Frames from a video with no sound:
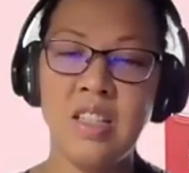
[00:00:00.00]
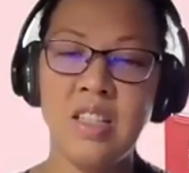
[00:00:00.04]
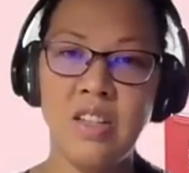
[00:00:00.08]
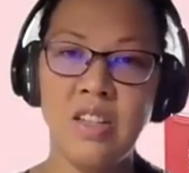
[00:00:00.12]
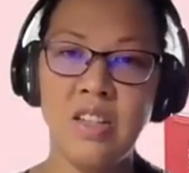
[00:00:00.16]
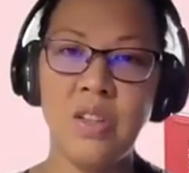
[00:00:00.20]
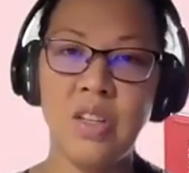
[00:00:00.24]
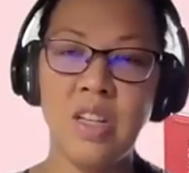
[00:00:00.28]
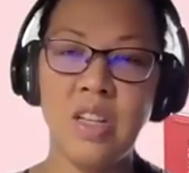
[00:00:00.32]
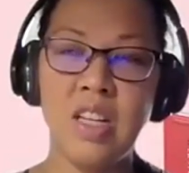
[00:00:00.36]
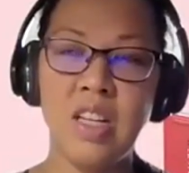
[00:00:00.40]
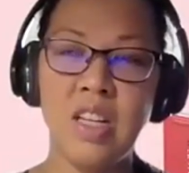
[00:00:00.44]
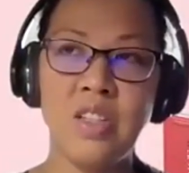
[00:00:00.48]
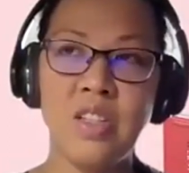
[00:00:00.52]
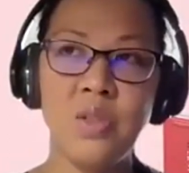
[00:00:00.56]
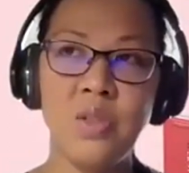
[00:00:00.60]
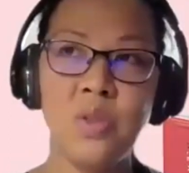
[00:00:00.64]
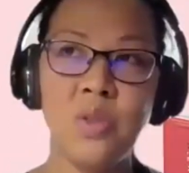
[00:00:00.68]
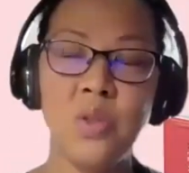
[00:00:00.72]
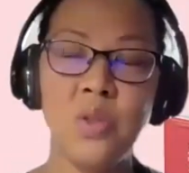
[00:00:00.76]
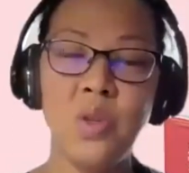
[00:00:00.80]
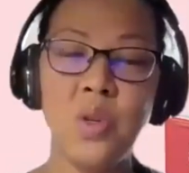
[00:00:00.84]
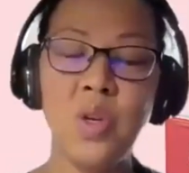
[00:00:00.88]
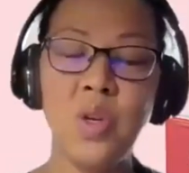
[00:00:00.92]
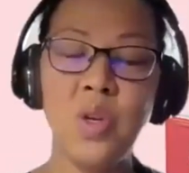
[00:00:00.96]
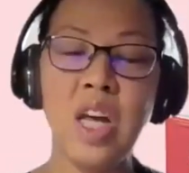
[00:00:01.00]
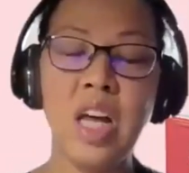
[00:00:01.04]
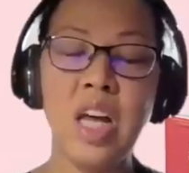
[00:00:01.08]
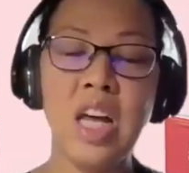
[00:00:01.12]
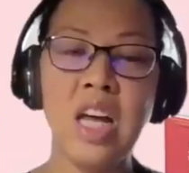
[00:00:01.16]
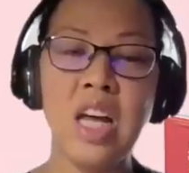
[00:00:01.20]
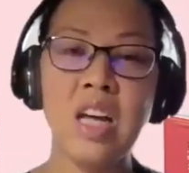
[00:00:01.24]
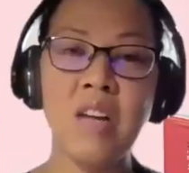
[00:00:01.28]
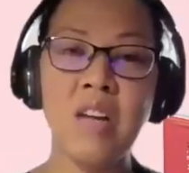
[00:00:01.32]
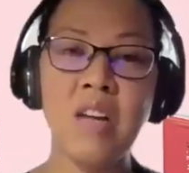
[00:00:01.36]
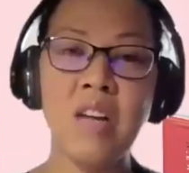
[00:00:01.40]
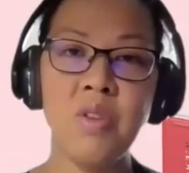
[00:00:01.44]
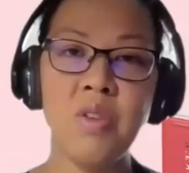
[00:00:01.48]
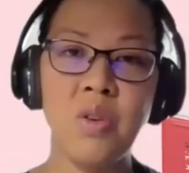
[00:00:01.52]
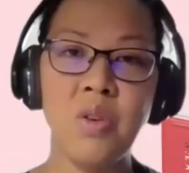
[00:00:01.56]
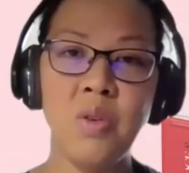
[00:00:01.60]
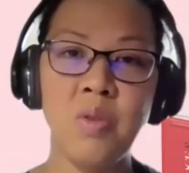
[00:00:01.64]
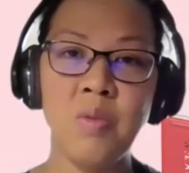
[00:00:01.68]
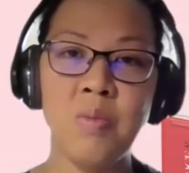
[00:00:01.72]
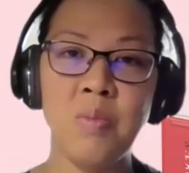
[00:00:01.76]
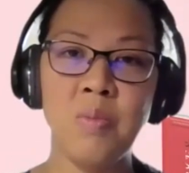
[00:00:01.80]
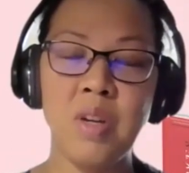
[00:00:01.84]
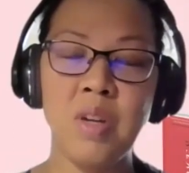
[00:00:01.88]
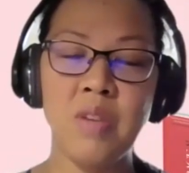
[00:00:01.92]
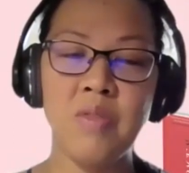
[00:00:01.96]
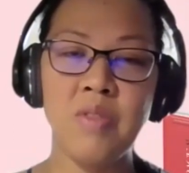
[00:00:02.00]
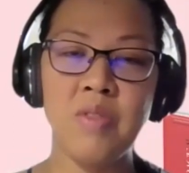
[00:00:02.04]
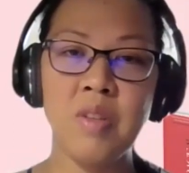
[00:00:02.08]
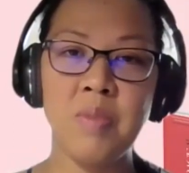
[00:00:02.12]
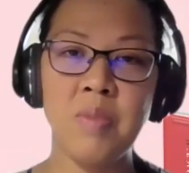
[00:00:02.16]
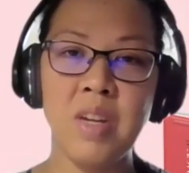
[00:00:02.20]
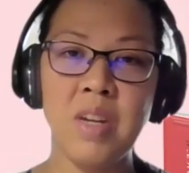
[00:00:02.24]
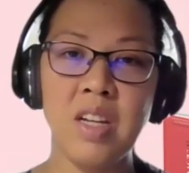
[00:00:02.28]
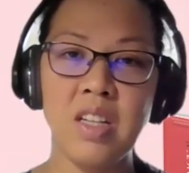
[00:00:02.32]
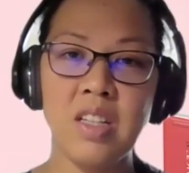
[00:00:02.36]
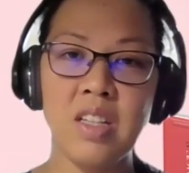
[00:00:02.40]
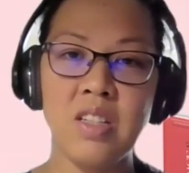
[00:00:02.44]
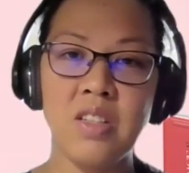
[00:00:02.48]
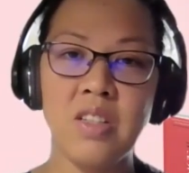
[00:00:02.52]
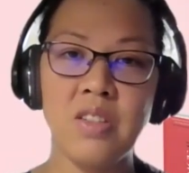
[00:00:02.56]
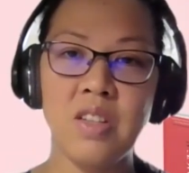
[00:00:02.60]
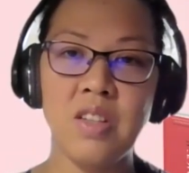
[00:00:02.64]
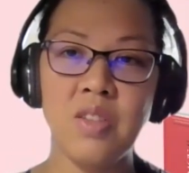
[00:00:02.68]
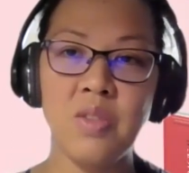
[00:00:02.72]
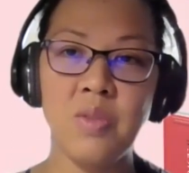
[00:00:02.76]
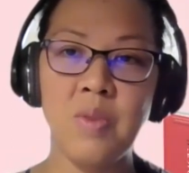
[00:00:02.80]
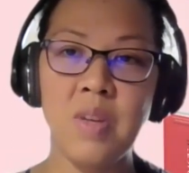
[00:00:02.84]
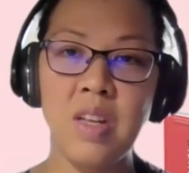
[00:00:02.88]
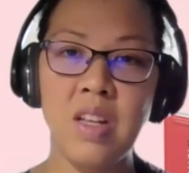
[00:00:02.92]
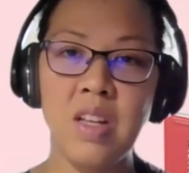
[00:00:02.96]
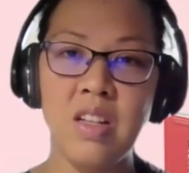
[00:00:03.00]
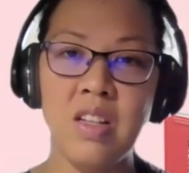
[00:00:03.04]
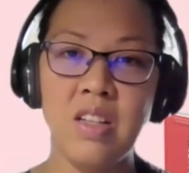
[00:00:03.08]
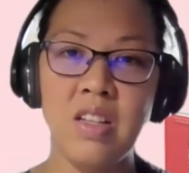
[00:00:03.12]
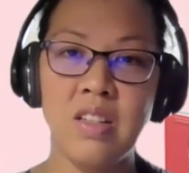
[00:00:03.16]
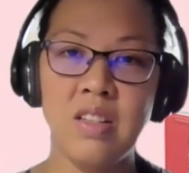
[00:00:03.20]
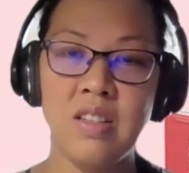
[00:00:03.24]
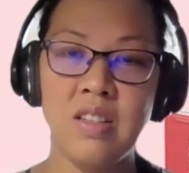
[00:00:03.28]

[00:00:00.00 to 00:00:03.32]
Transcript: Okay. So do you have your own private practice as well?